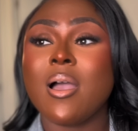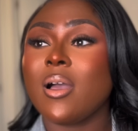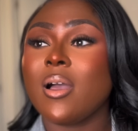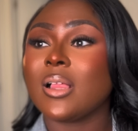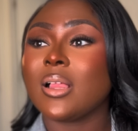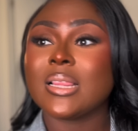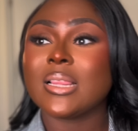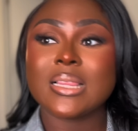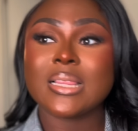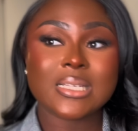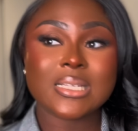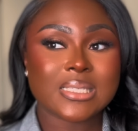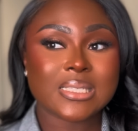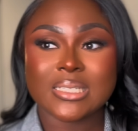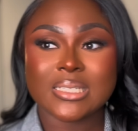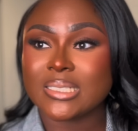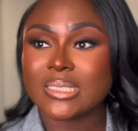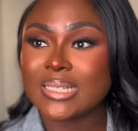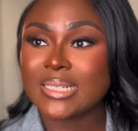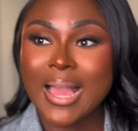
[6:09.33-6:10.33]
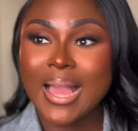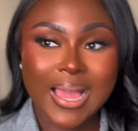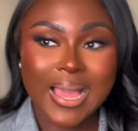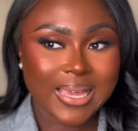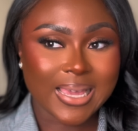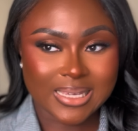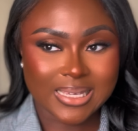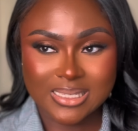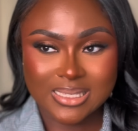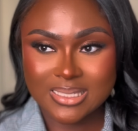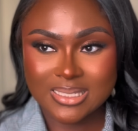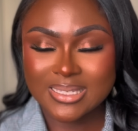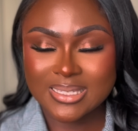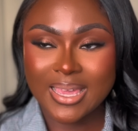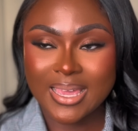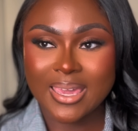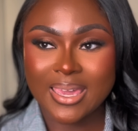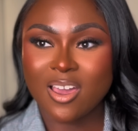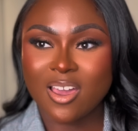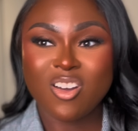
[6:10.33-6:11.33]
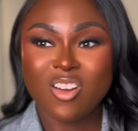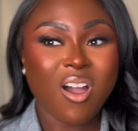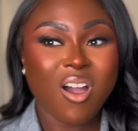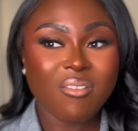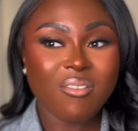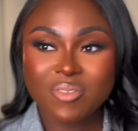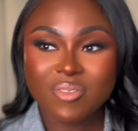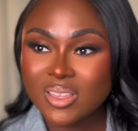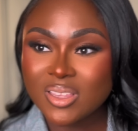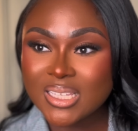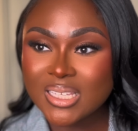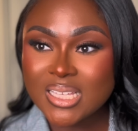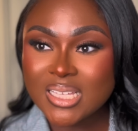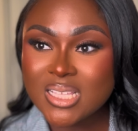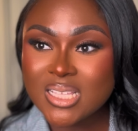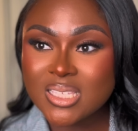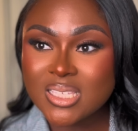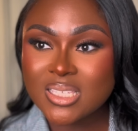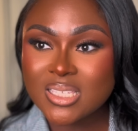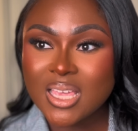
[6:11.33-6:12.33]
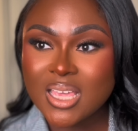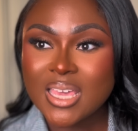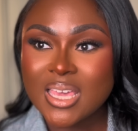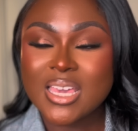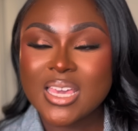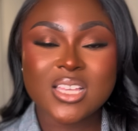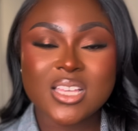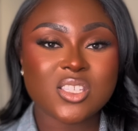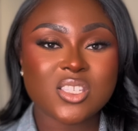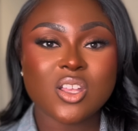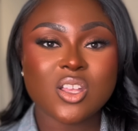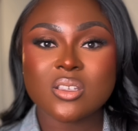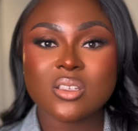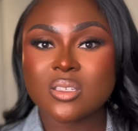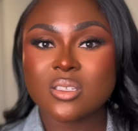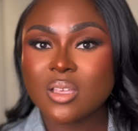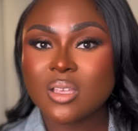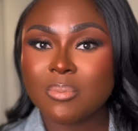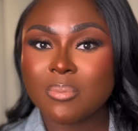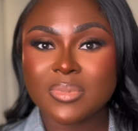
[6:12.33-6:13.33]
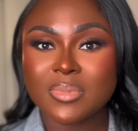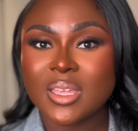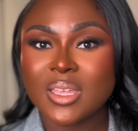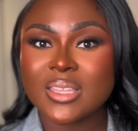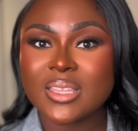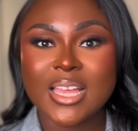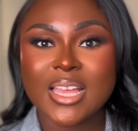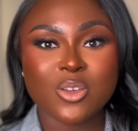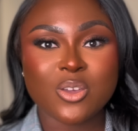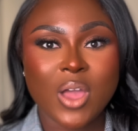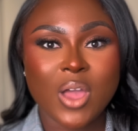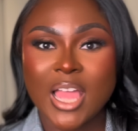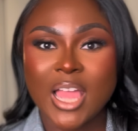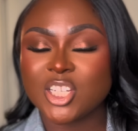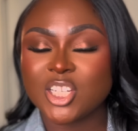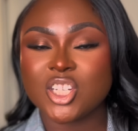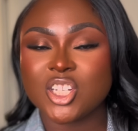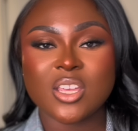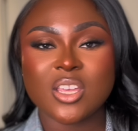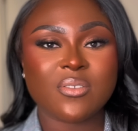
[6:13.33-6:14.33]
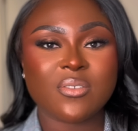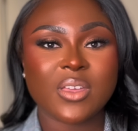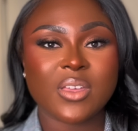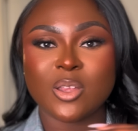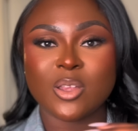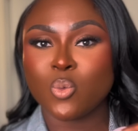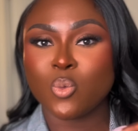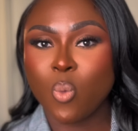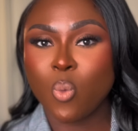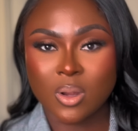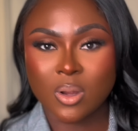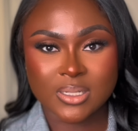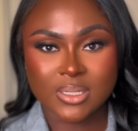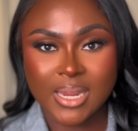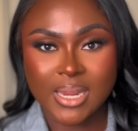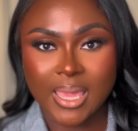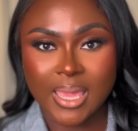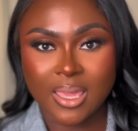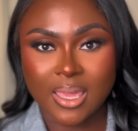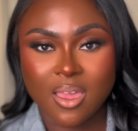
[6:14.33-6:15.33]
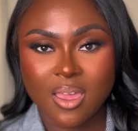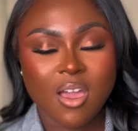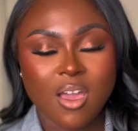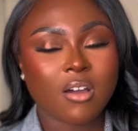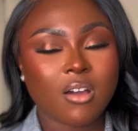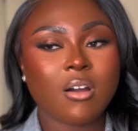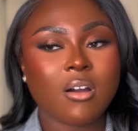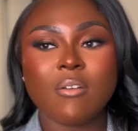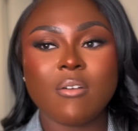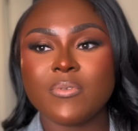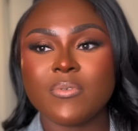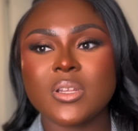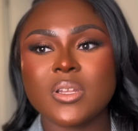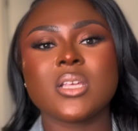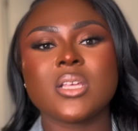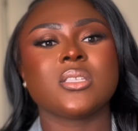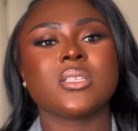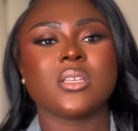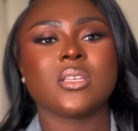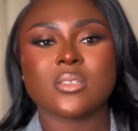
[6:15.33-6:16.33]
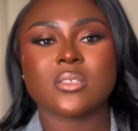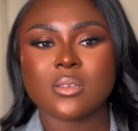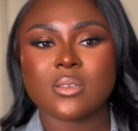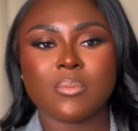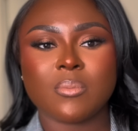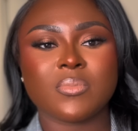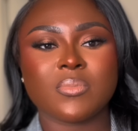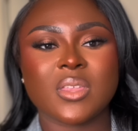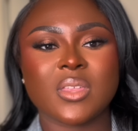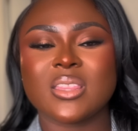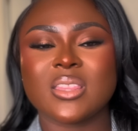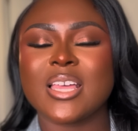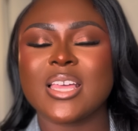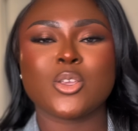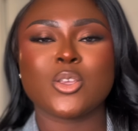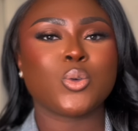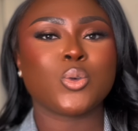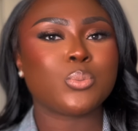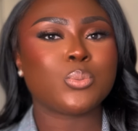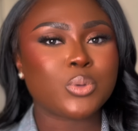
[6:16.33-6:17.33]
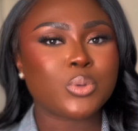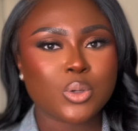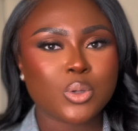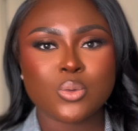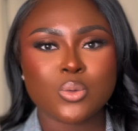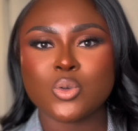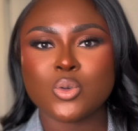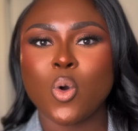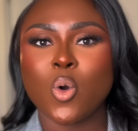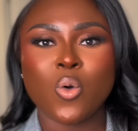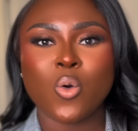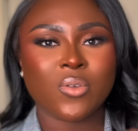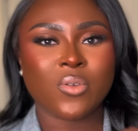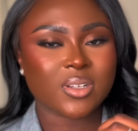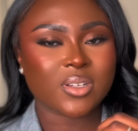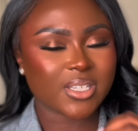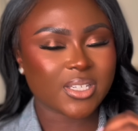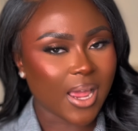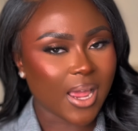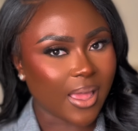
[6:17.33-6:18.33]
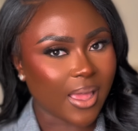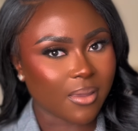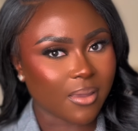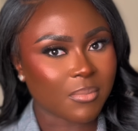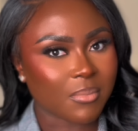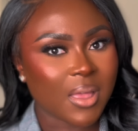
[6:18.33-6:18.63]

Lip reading: Listen, guys, like, confidence is not something that you achieve in one day. Confidence is something that you build over time,